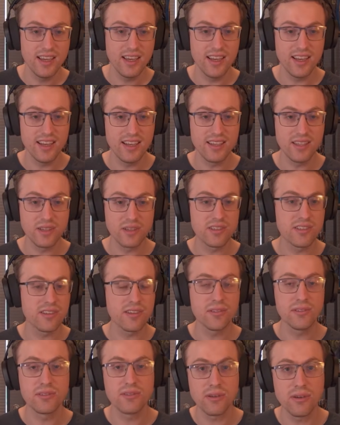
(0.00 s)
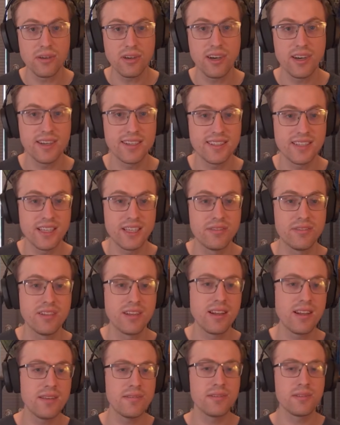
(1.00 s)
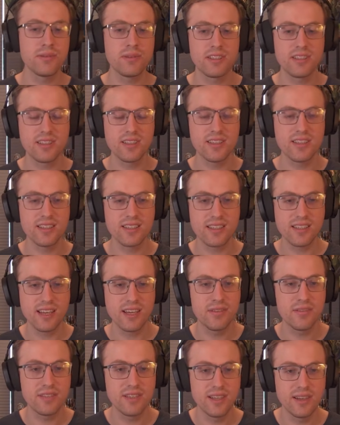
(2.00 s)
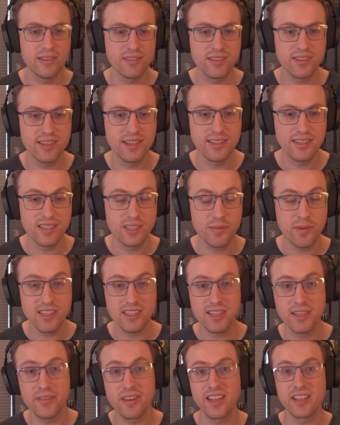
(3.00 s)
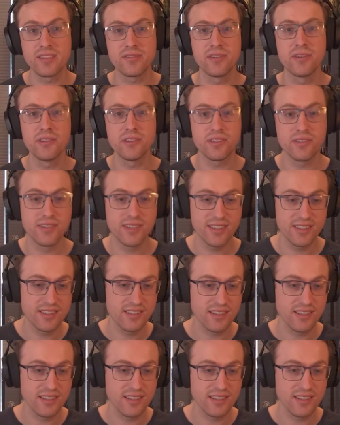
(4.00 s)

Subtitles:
And then you also don't draw a card if it lives, which is kind of a downside, especially if it gets frozen, right?